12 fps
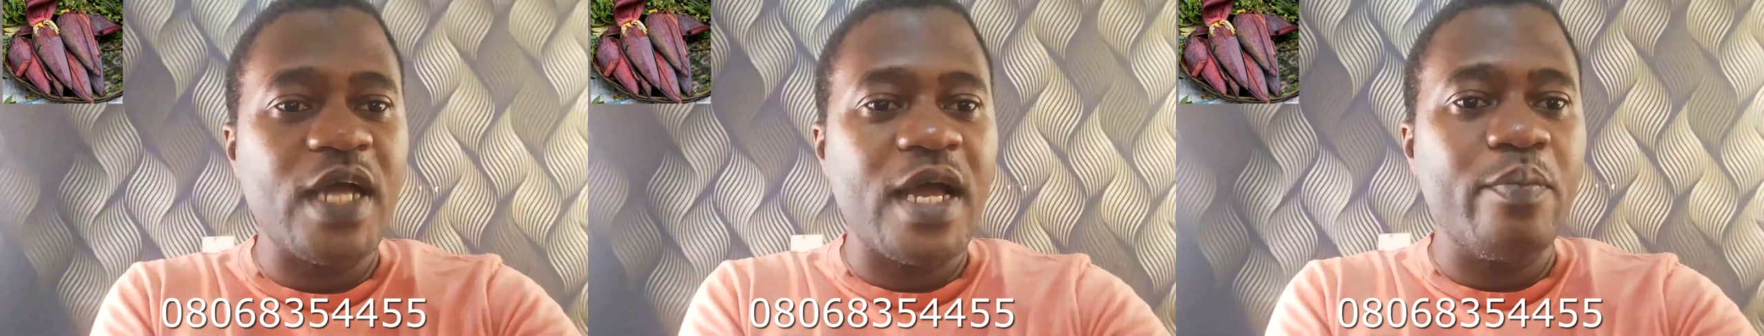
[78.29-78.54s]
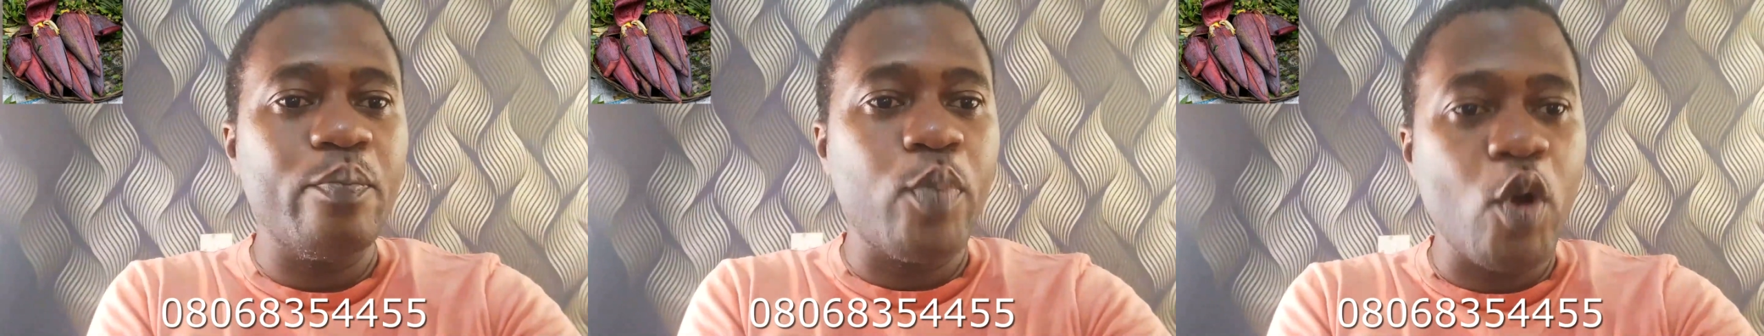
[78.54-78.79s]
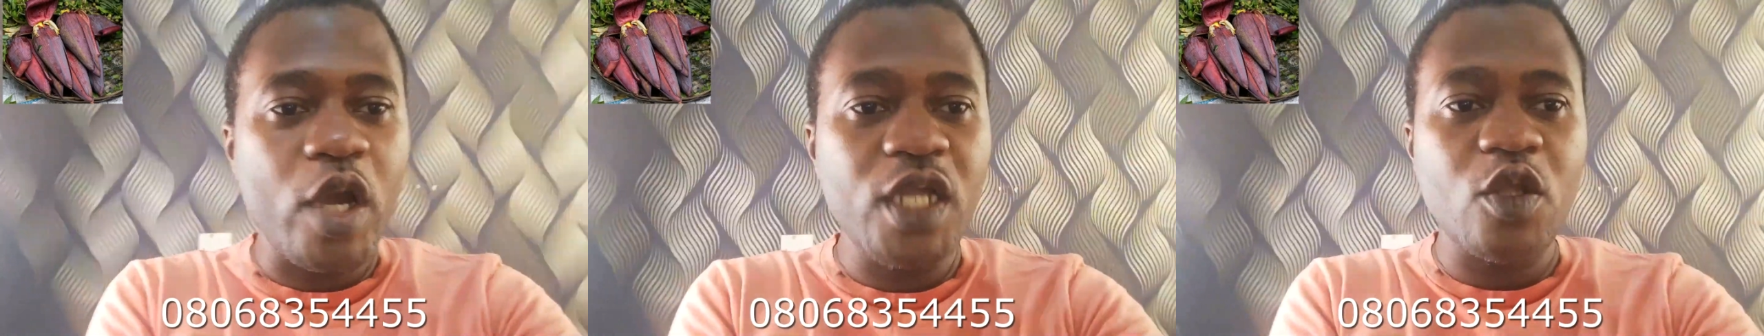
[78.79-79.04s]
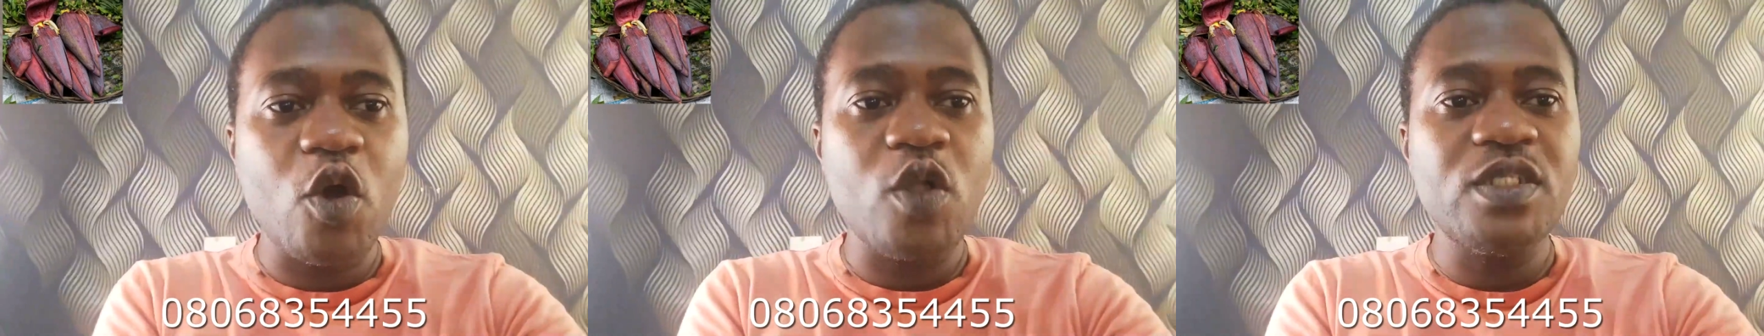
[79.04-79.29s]
and boil
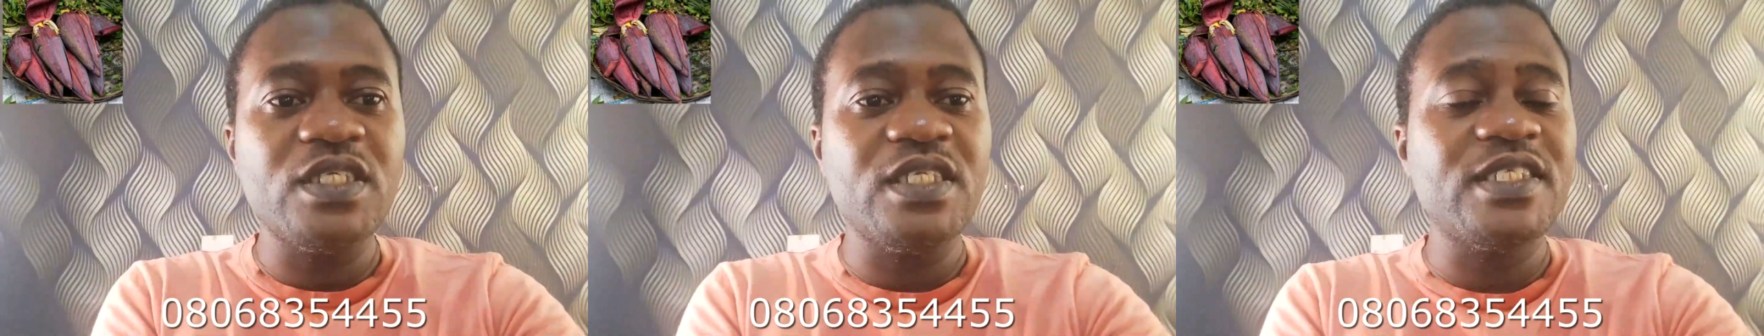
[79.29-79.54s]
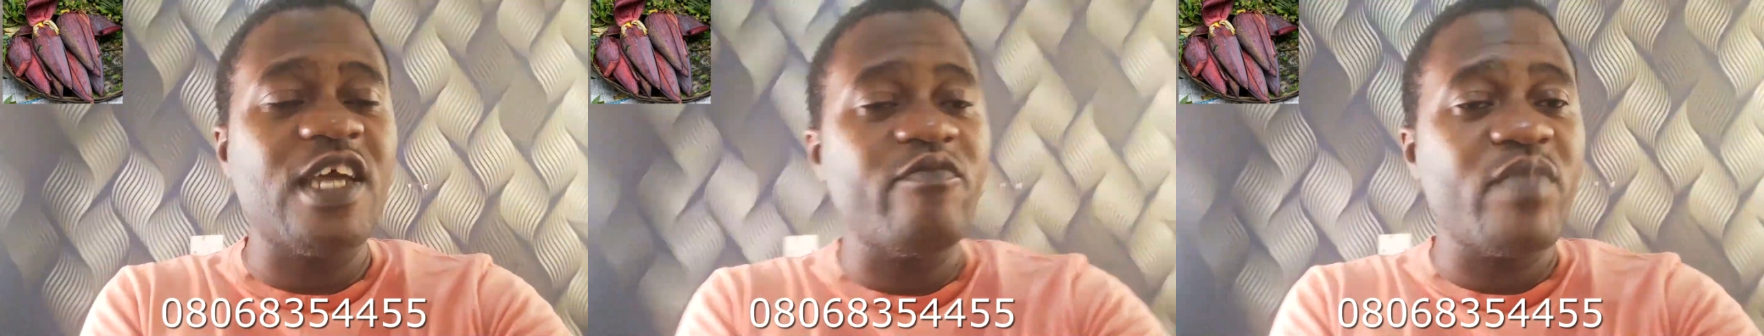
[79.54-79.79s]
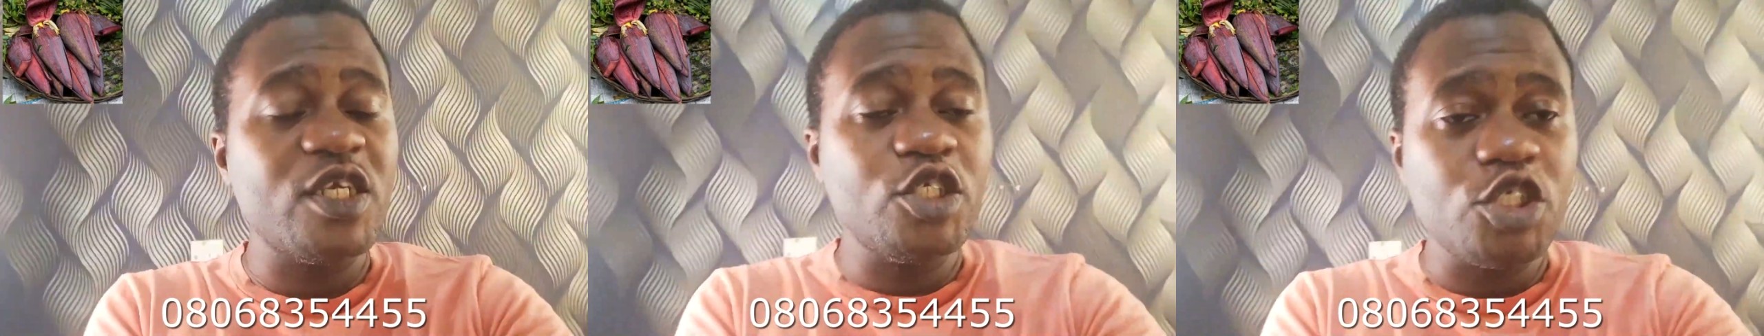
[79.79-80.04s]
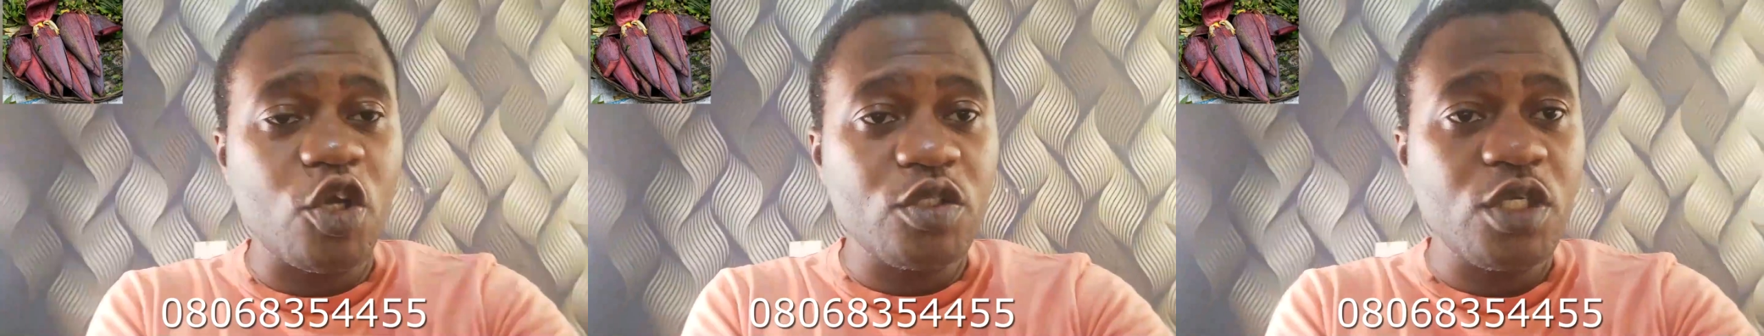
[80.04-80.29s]
all the things I've
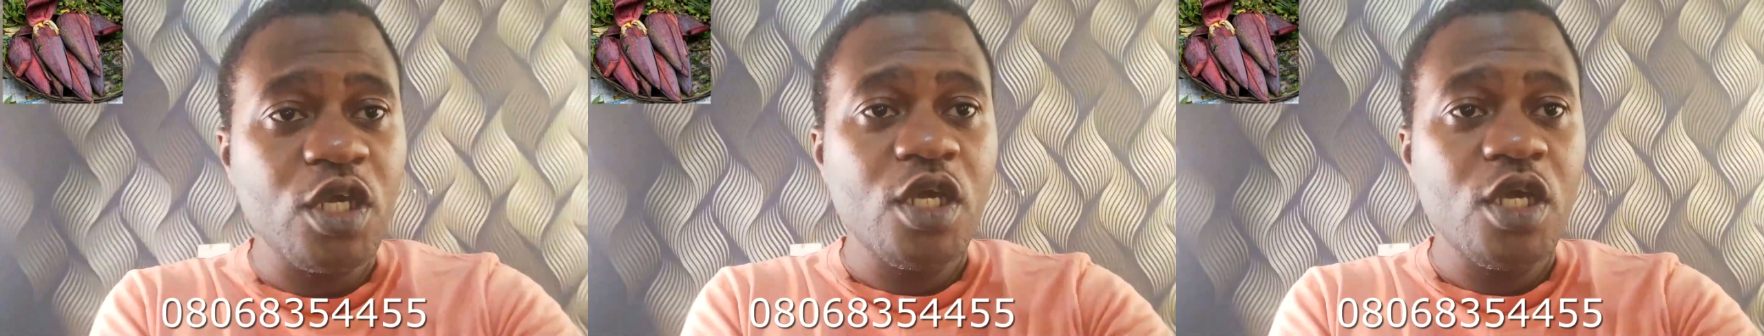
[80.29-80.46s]
mentioned.